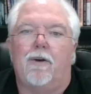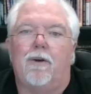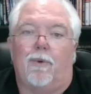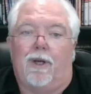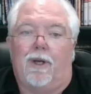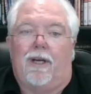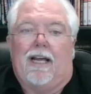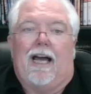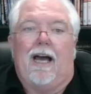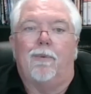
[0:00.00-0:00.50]

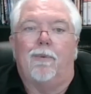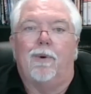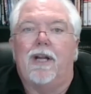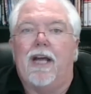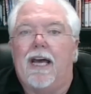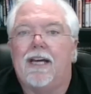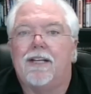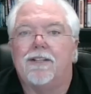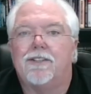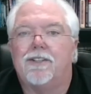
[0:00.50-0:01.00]
Well, I would
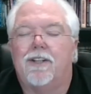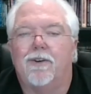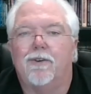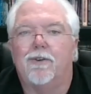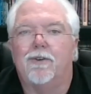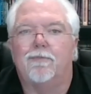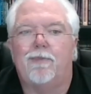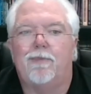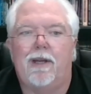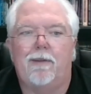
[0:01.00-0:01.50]
ask
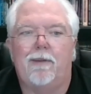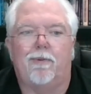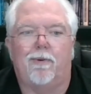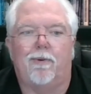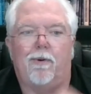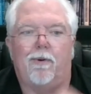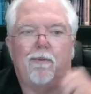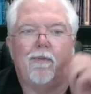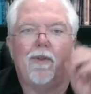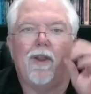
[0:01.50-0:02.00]
those
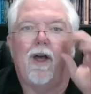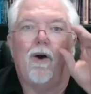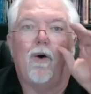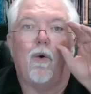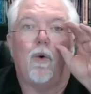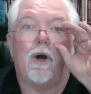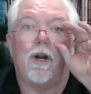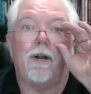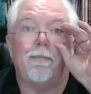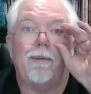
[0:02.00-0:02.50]
people,
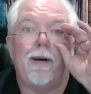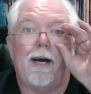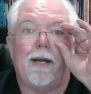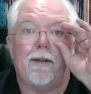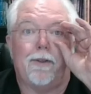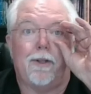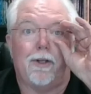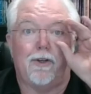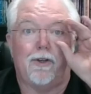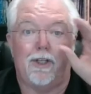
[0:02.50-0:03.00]
what
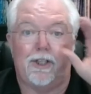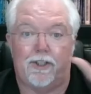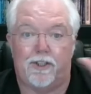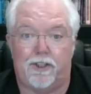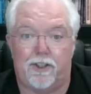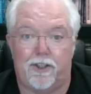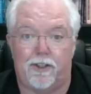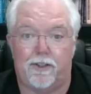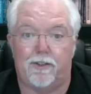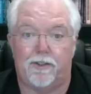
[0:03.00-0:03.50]
about the
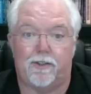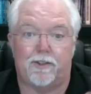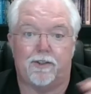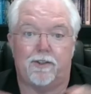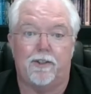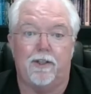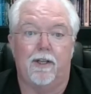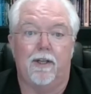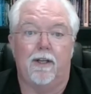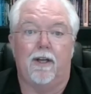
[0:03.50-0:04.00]

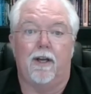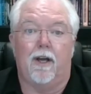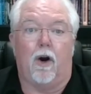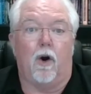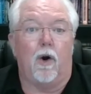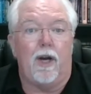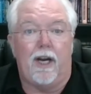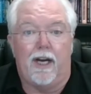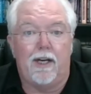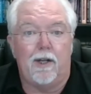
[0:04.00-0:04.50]
Christians
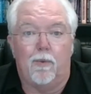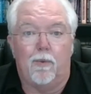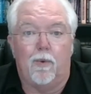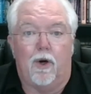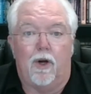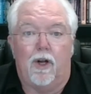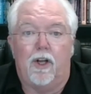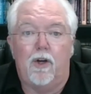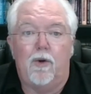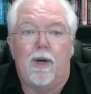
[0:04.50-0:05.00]
or
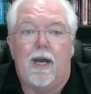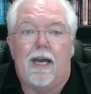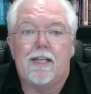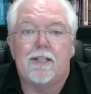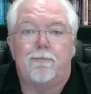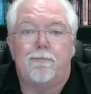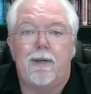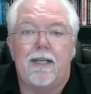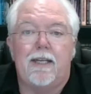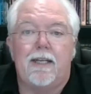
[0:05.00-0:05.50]
anyone who
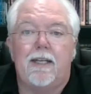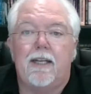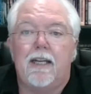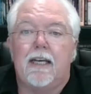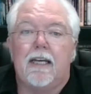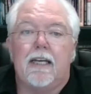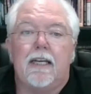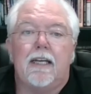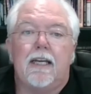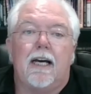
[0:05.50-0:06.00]
has been
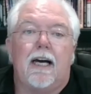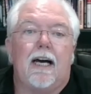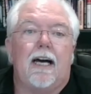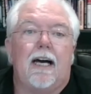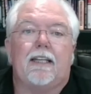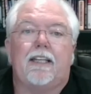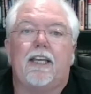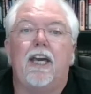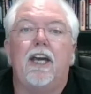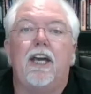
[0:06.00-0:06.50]

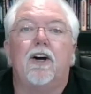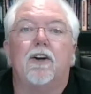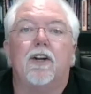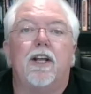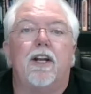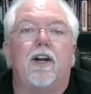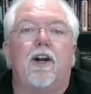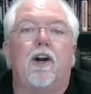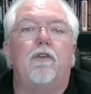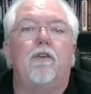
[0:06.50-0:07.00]
uh, killed
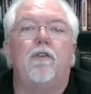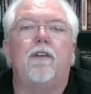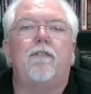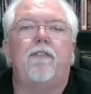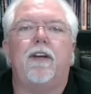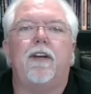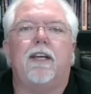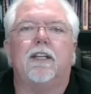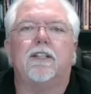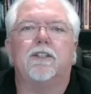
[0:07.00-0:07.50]
in a
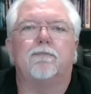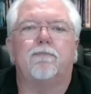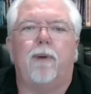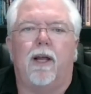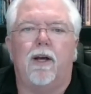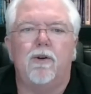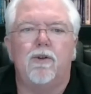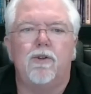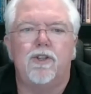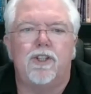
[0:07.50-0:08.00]
horrific
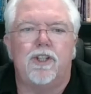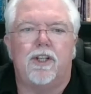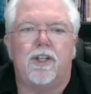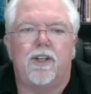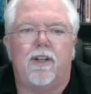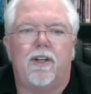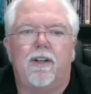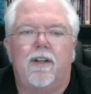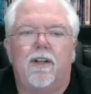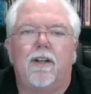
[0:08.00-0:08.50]

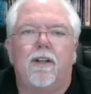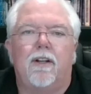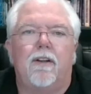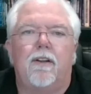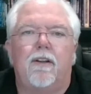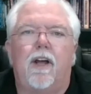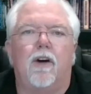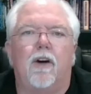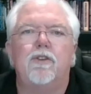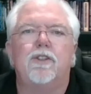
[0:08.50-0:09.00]
explosion,
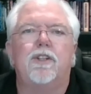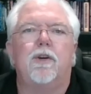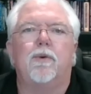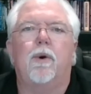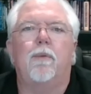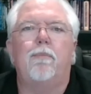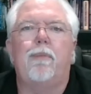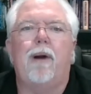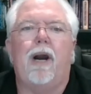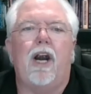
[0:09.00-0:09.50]
those that
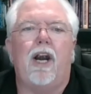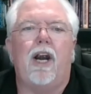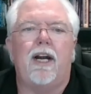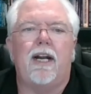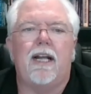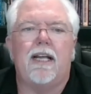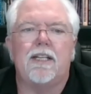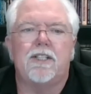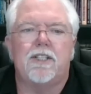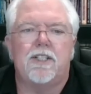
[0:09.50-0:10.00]
were
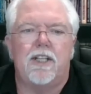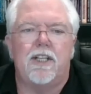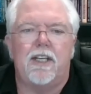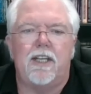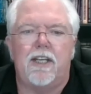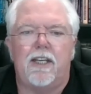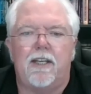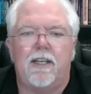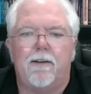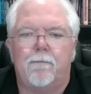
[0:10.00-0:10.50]
buried at
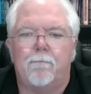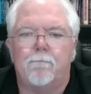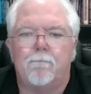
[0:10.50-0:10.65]
sea,